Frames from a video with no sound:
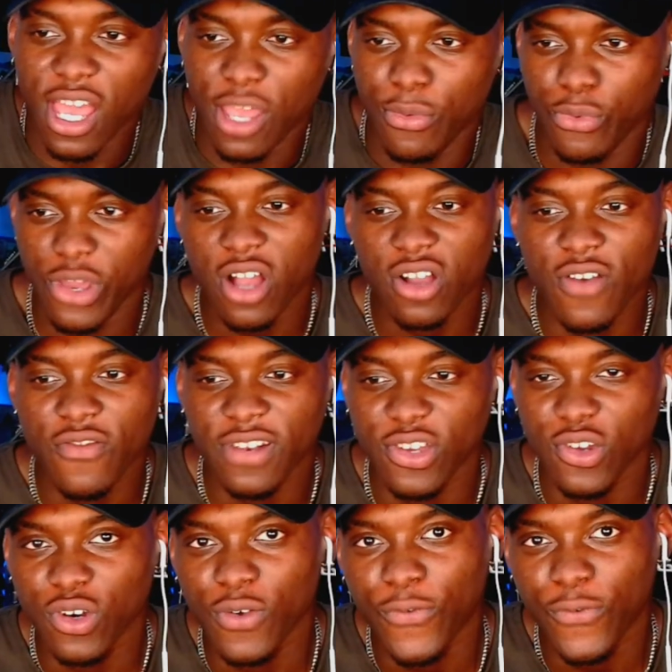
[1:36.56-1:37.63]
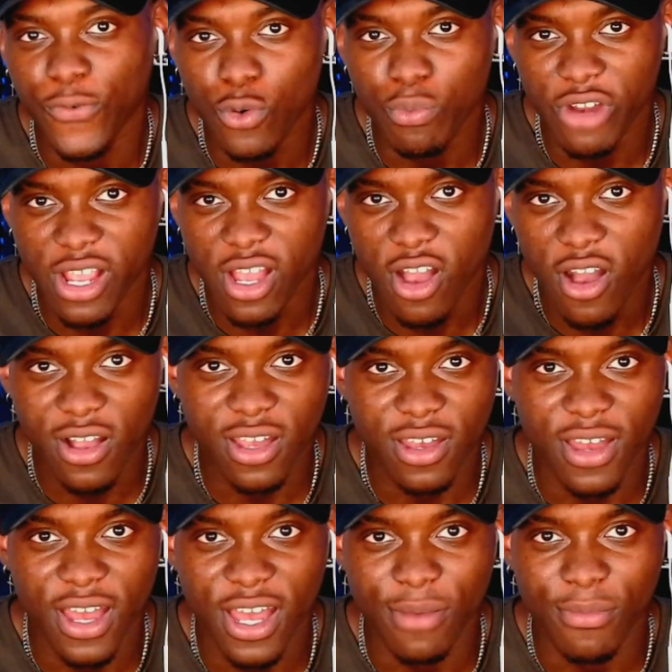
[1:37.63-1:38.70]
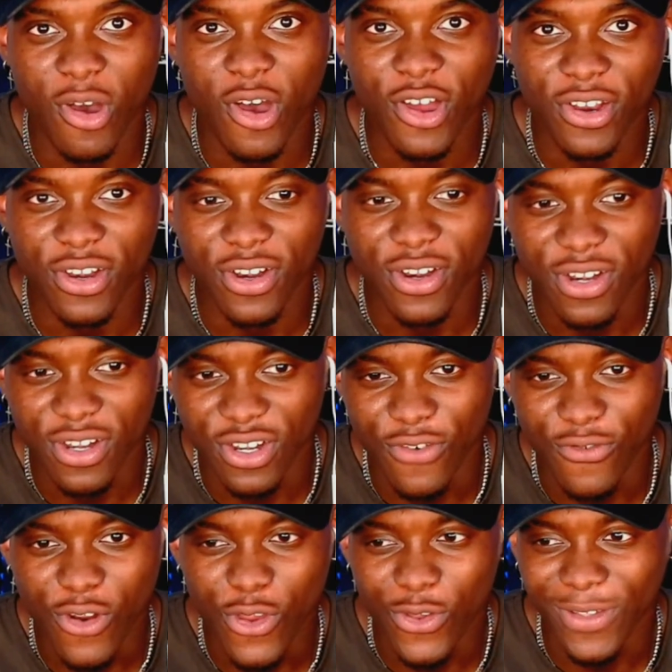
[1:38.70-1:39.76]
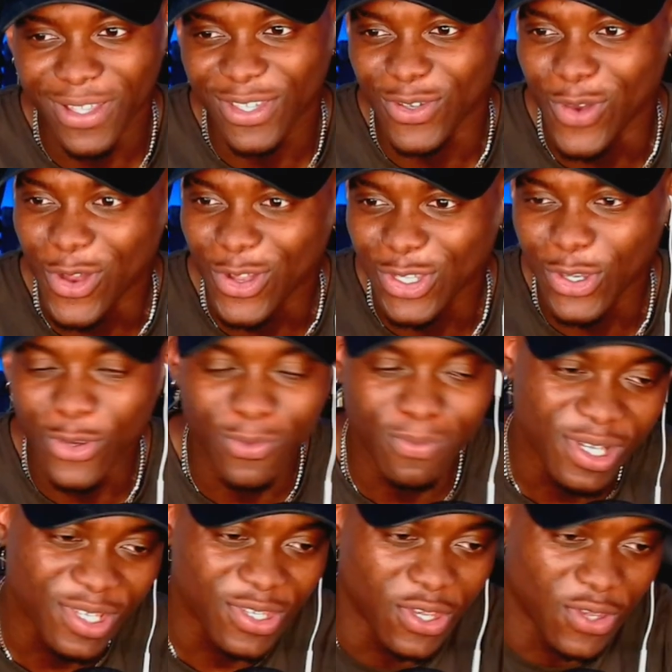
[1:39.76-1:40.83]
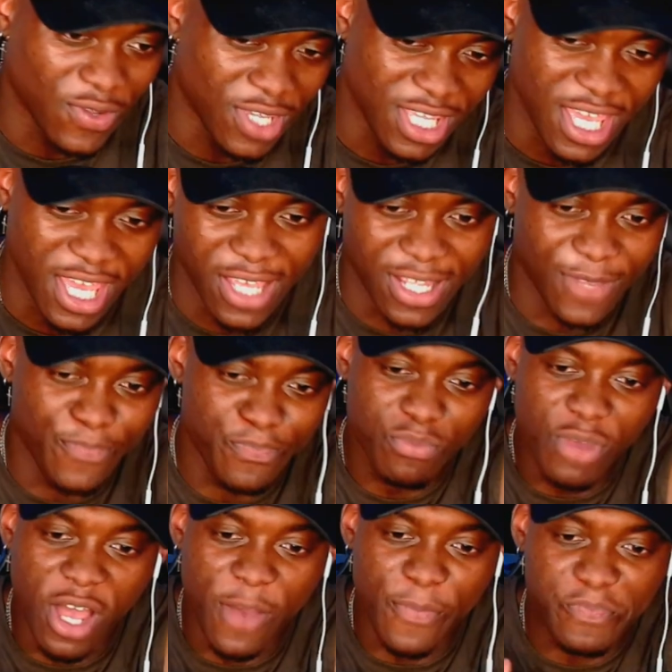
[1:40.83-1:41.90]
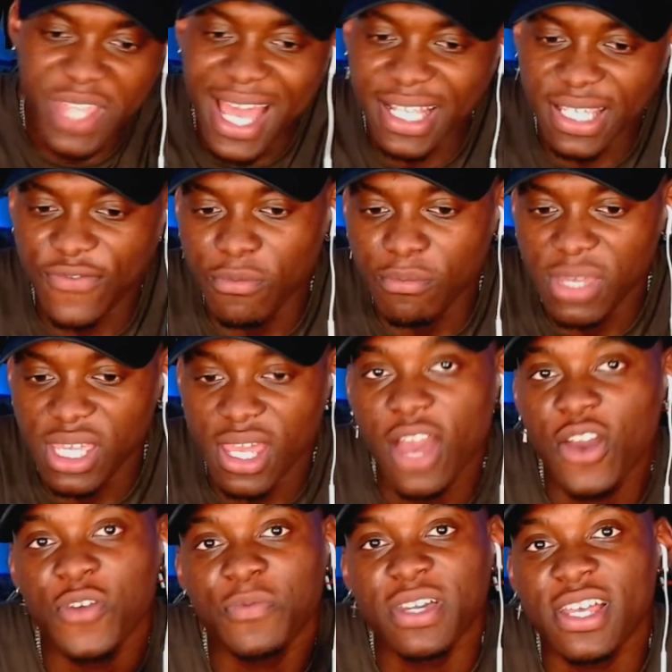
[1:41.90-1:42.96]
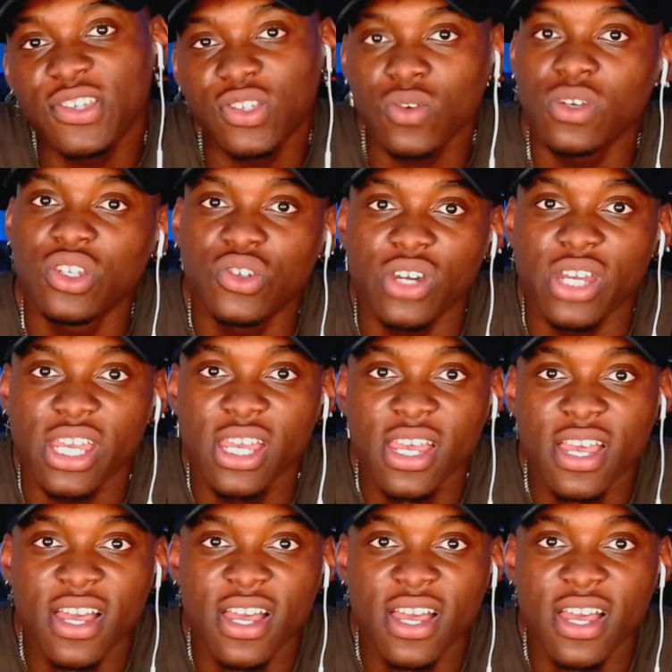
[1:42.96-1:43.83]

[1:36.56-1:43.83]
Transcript: We are currently on the Fullbring arc, on the road to October, so yeah. But that's it from me. I hope you guys do enjoy.